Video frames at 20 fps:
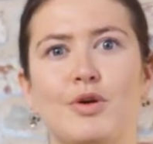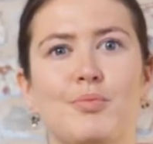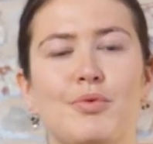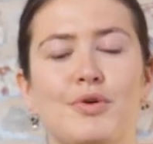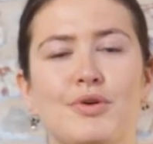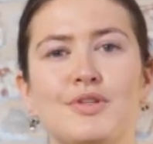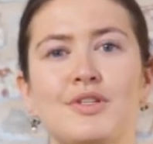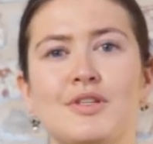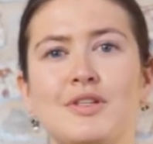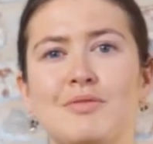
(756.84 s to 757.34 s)
We're
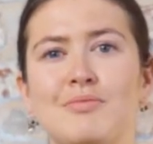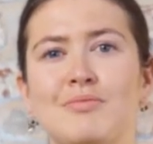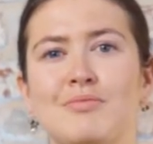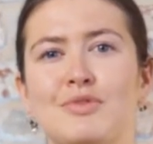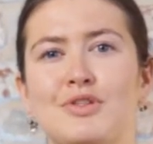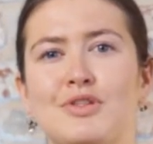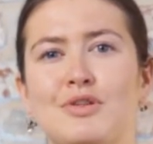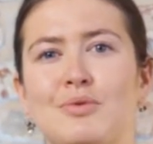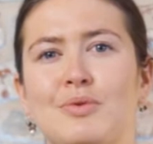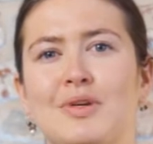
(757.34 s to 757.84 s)
personal,
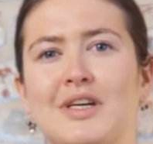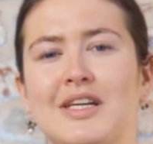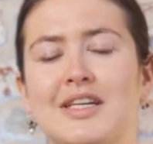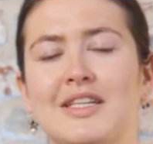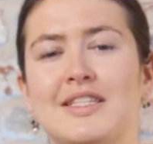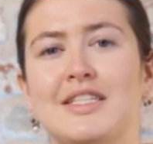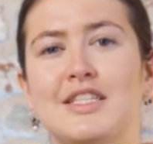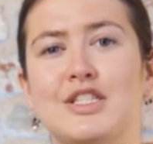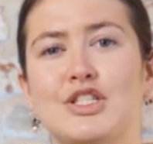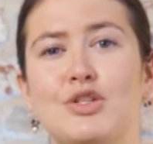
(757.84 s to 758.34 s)
so we
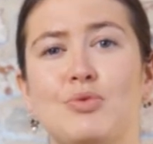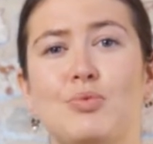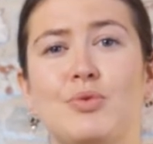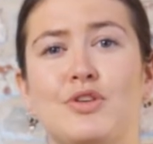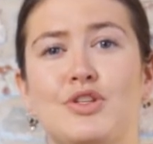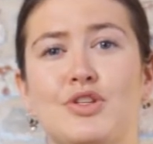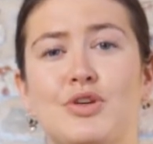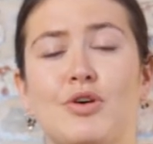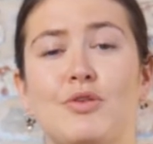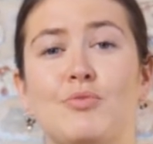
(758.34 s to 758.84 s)
can assist you
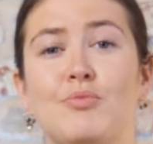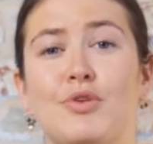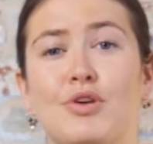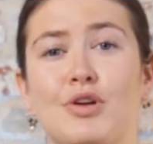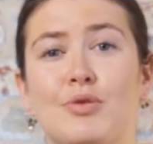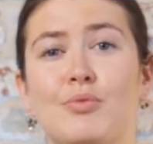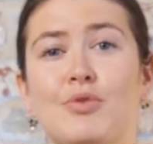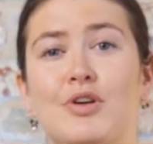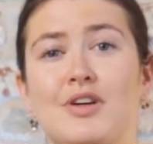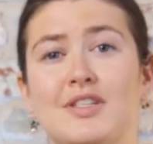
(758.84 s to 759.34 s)
with your
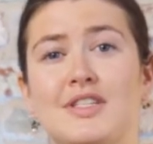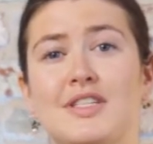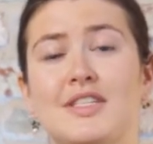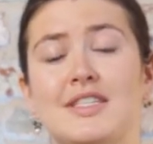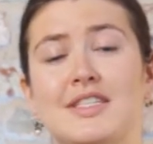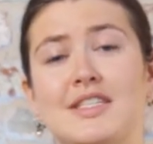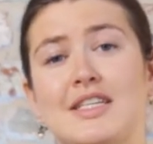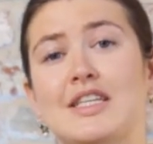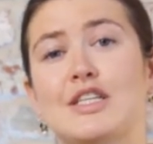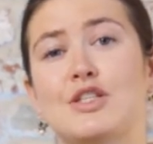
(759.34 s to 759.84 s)
onboarding
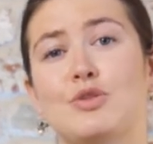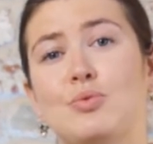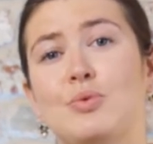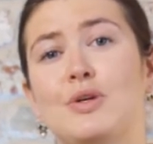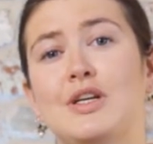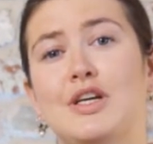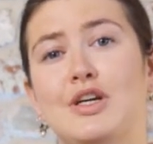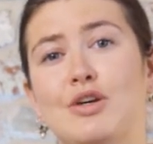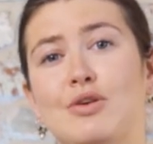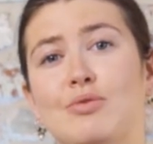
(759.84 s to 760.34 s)
process into
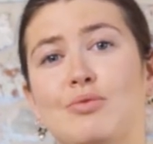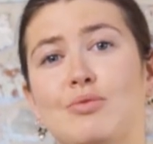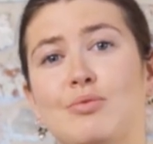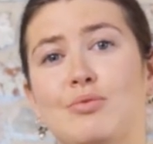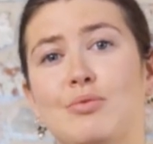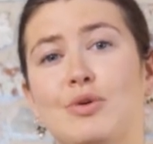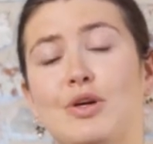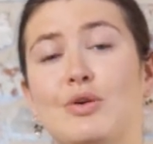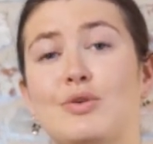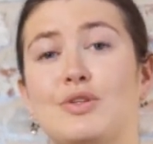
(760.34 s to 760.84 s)
Wedio.
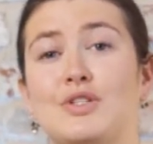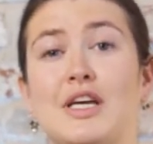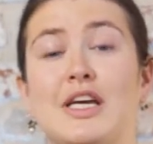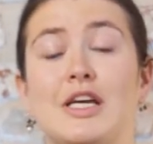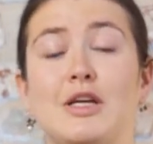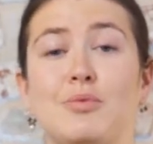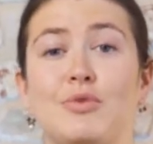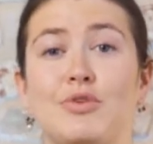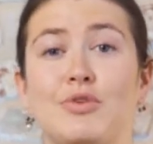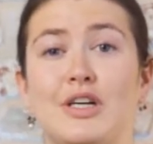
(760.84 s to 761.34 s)
We can also
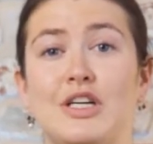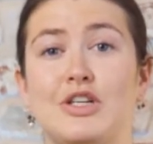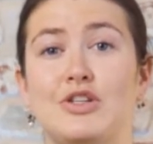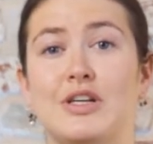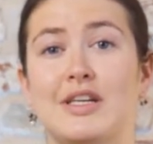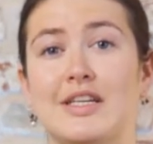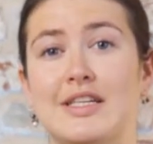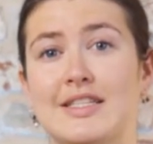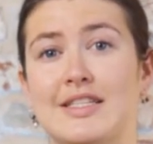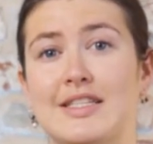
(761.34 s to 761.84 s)
help
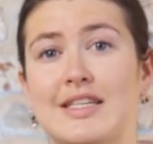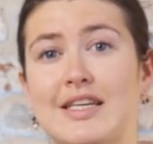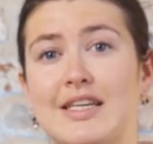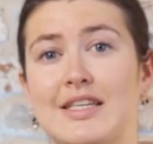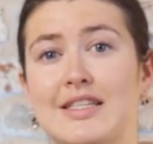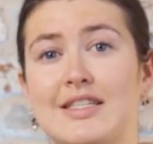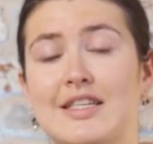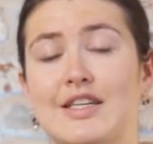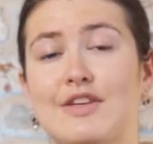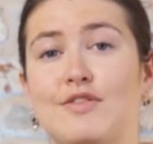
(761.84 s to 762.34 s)
create your
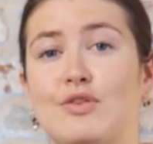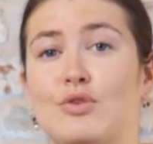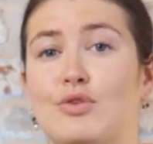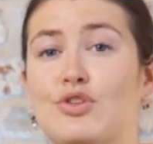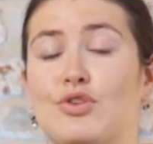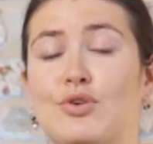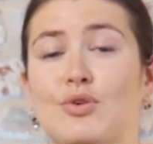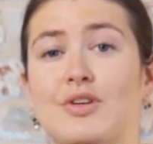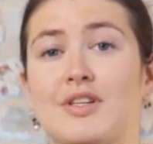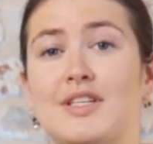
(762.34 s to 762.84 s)
listings if
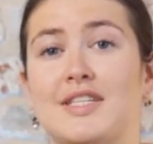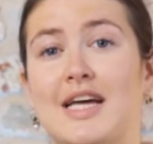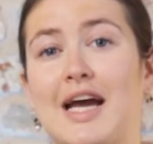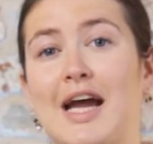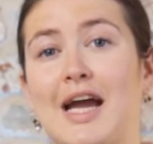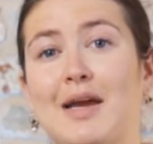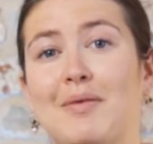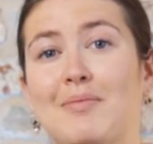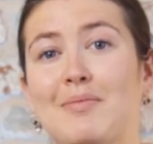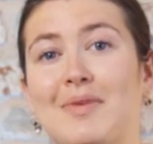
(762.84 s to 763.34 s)
you're short on
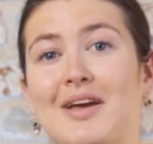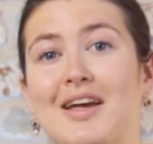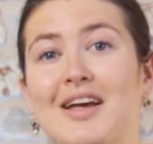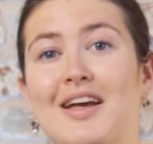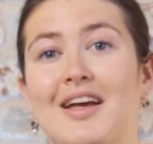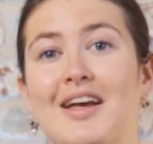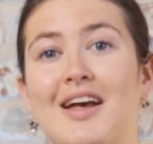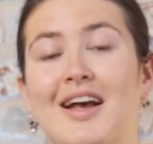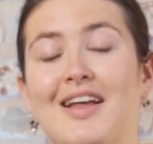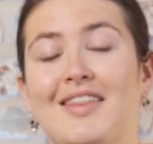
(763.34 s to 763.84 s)
time.
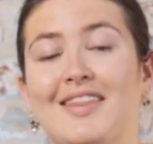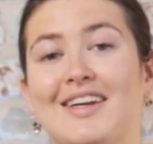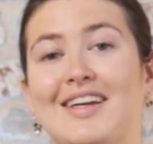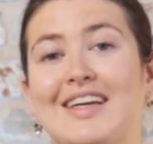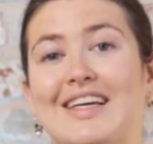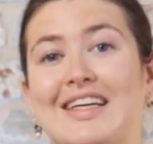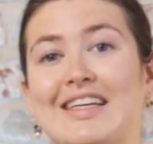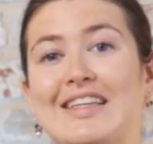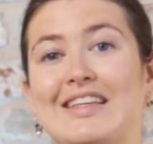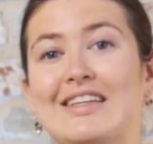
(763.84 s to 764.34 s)
And
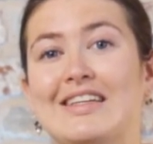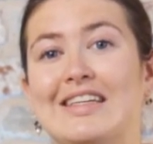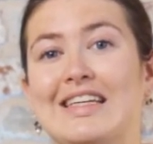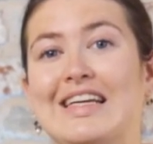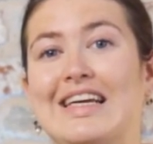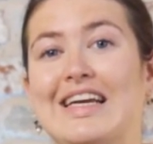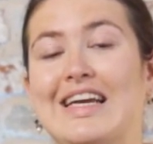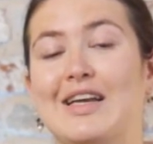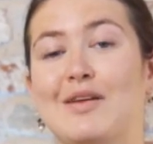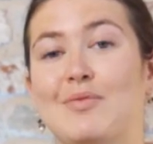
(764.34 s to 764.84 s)
then again, the
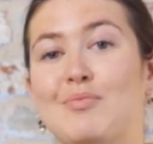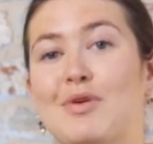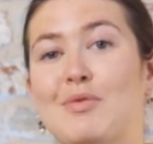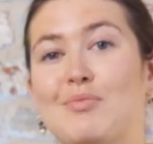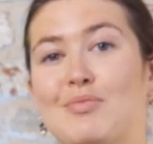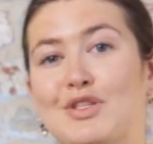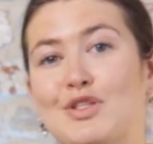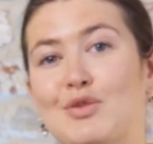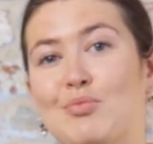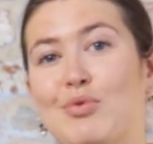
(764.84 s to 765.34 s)
dedicated
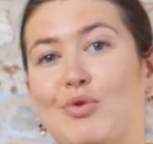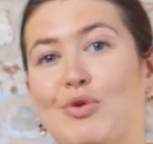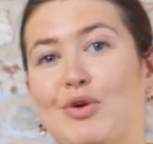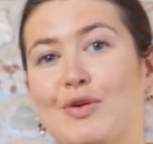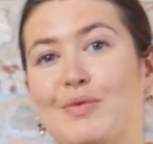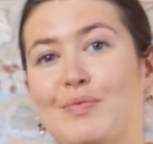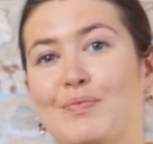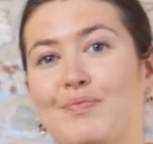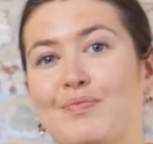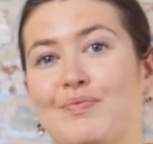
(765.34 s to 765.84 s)
member
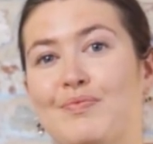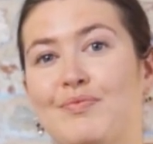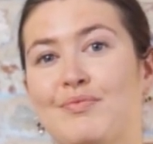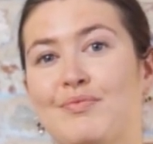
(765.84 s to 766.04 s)
support.